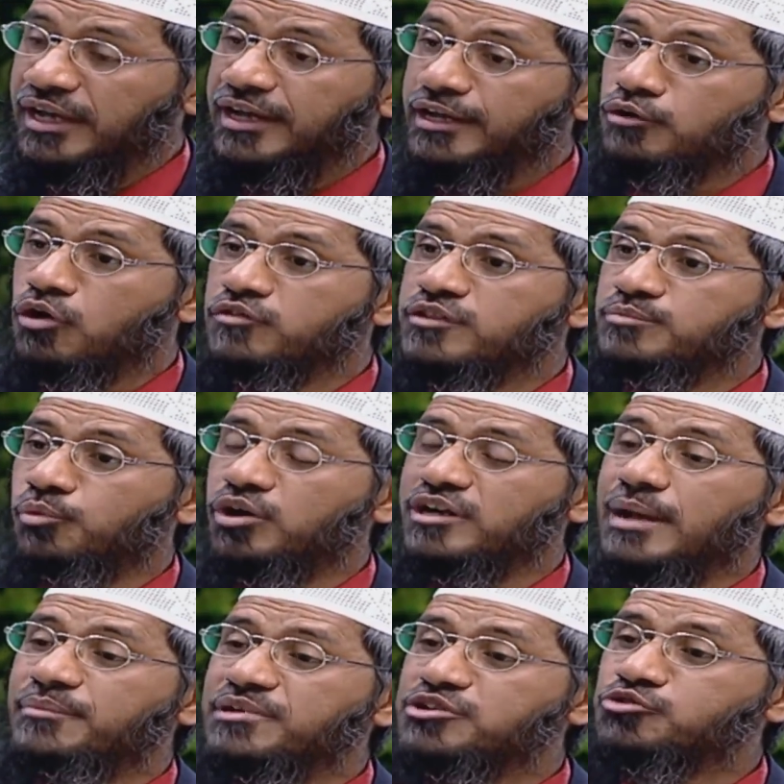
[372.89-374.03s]
it causes more
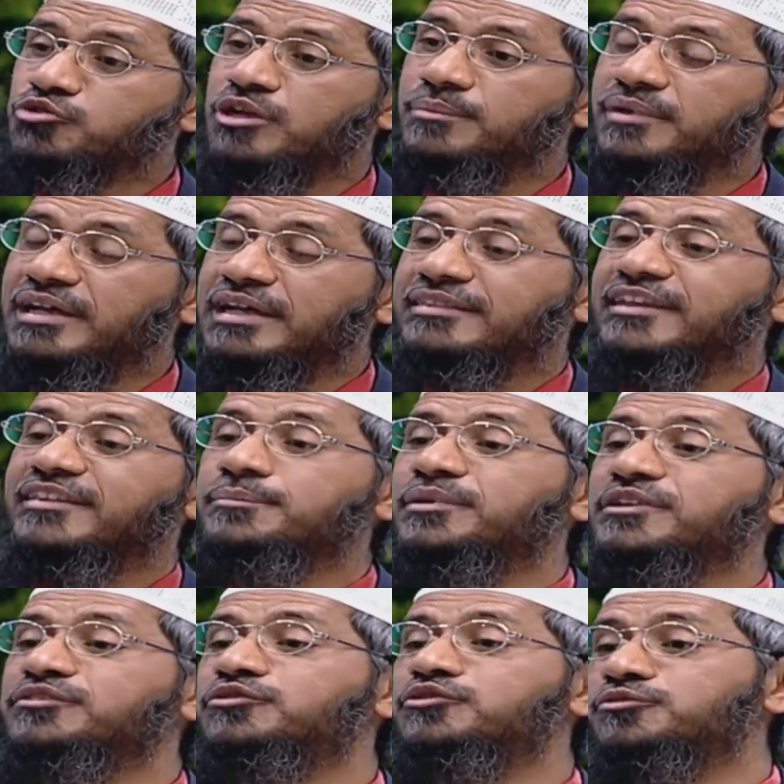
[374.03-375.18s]
damage to him than the
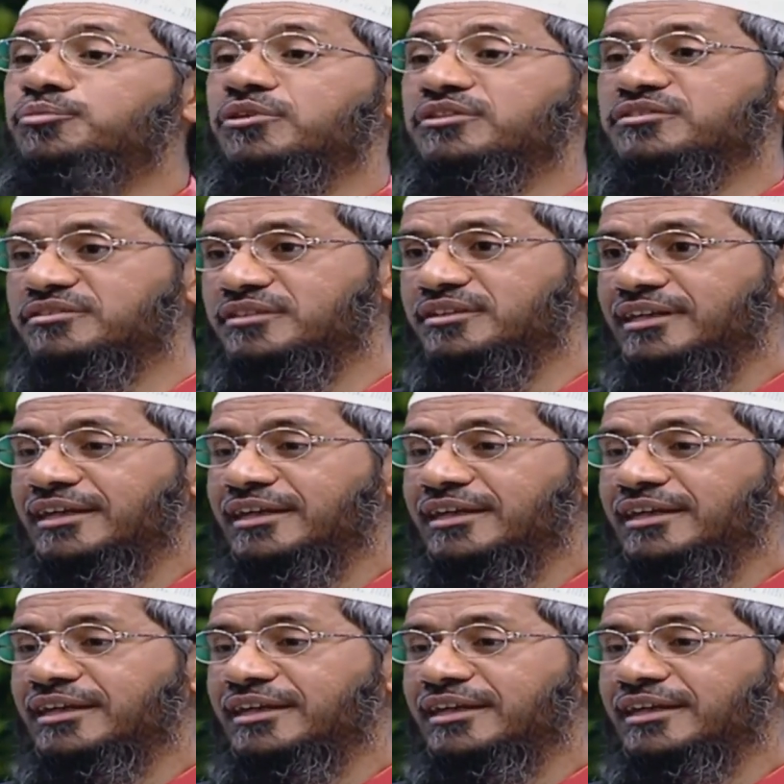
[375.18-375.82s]
person who smokes.